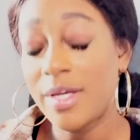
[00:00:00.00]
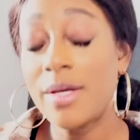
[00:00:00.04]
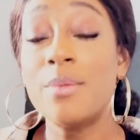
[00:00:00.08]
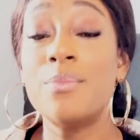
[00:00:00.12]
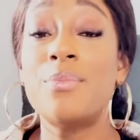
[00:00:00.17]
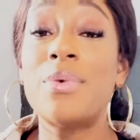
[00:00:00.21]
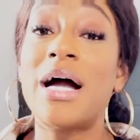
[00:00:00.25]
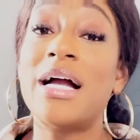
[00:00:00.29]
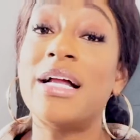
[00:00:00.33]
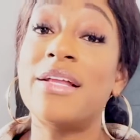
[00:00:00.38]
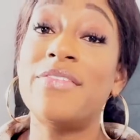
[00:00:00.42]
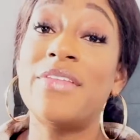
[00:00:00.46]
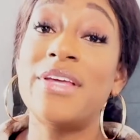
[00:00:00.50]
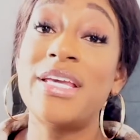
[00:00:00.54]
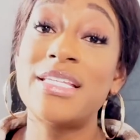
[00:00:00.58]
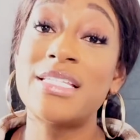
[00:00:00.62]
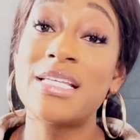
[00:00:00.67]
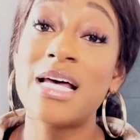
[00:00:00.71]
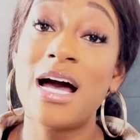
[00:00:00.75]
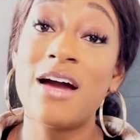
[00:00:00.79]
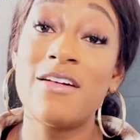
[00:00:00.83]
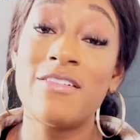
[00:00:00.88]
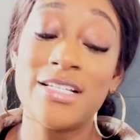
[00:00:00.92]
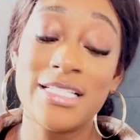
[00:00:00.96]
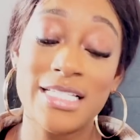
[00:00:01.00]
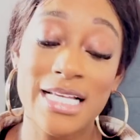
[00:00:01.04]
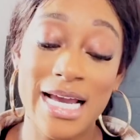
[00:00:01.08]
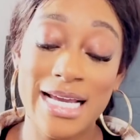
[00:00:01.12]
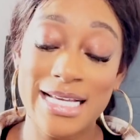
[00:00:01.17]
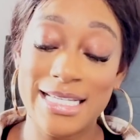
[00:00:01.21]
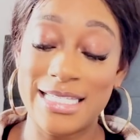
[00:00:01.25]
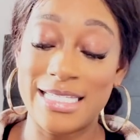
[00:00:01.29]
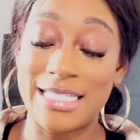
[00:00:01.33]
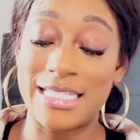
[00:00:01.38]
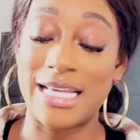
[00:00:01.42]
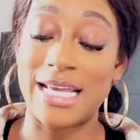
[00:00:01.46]
But these are a
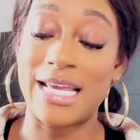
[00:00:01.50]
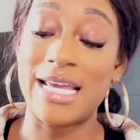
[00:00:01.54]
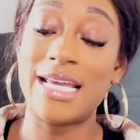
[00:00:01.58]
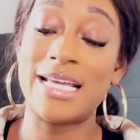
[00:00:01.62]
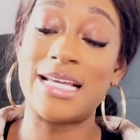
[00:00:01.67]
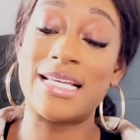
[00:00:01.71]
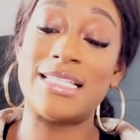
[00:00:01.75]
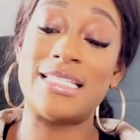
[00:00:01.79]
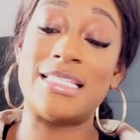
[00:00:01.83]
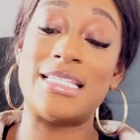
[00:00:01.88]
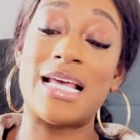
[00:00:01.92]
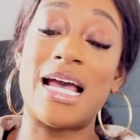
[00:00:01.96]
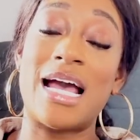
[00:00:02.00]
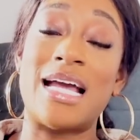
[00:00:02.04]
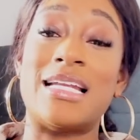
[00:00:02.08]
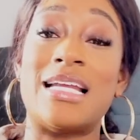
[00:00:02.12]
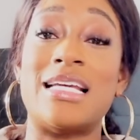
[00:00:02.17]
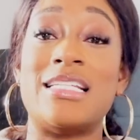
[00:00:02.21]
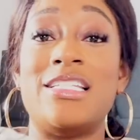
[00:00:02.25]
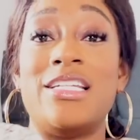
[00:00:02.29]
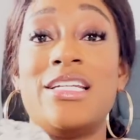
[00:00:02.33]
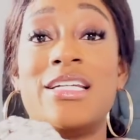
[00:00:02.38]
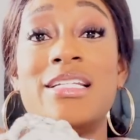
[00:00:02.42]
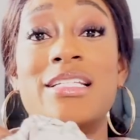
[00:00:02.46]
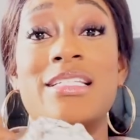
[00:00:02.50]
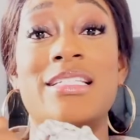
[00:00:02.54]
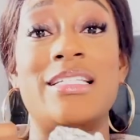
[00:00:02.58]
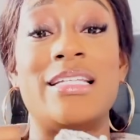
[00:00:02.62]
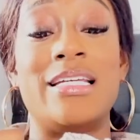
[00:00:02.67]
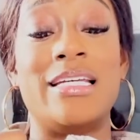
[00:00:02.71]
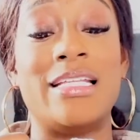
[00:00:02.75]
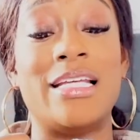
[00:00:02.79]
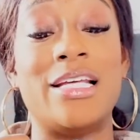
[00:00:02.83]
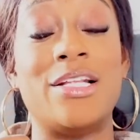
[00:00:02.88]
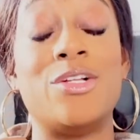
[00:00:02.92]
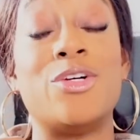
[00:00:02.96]
size 6, and as you can
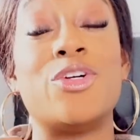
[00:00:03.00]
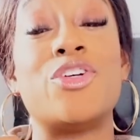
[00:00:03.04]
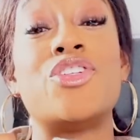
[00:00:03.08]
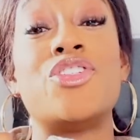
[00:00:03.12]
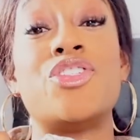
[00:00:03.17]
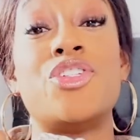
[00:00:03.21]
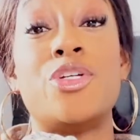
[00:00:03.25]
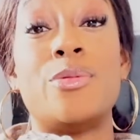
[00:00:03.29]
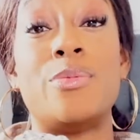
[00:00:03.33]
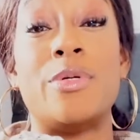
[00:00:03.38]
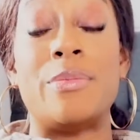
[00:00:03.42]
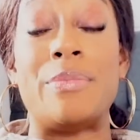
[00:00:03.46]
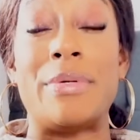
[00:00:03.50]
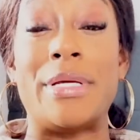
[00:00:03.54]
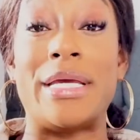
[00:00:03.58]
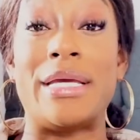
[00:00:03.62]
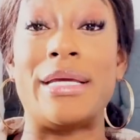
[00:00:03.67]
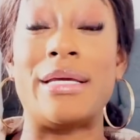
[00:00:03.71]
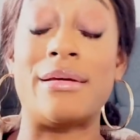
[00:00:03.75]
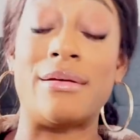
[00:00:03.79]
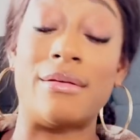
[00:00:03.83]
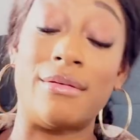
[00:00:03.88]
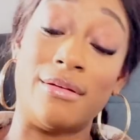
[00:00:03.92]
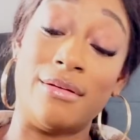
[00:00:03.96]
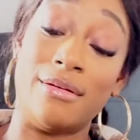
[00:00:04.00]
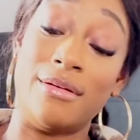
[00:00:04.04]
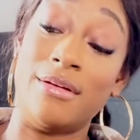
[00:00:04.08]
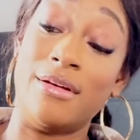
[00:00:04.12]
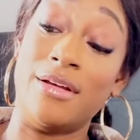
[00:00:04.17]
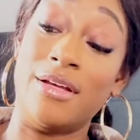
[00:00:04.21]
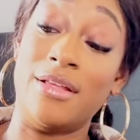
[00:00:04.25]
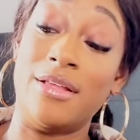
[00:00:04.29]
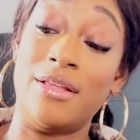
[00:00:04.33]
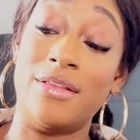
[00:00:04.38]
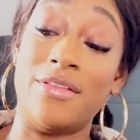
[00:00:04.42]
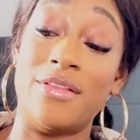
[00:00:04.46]
see, they look super big.
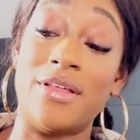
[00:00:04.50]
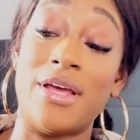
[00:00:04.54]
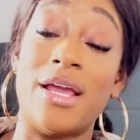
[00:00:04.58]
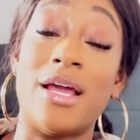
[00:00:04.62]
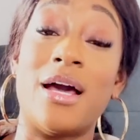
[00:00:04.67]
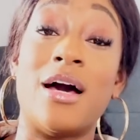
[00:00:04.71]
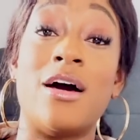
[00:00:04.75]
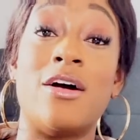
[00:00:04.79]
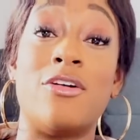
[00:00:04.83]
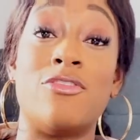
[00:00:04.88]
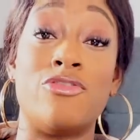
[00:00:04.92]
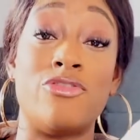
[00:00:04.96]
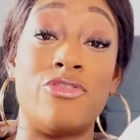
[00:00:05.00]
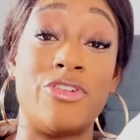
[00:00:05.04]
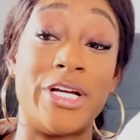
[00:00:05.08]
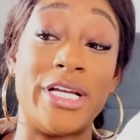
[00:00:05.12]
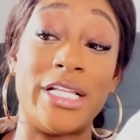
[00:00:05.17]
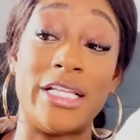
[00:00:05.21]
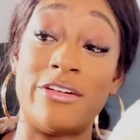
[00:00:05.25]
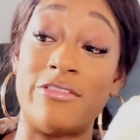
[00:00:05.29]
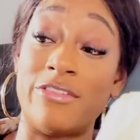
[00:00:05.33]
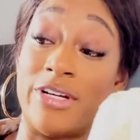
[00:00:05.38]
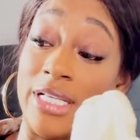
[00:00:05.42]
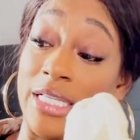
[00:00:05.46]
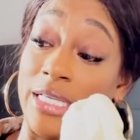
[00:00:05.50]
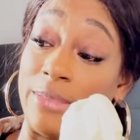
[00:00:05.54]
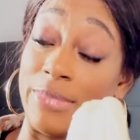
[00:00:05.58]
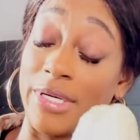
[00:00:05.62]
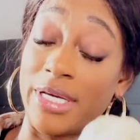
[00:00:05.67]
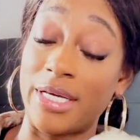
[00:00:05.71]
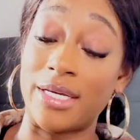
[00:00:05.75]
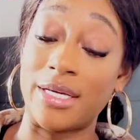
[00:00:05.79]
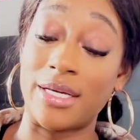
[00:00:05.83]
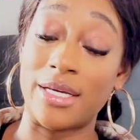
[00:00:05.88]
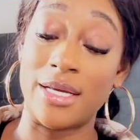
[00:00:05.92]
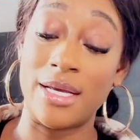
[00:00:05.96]
They are really
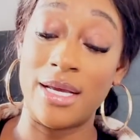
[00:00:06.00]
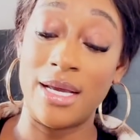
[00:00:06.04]
big,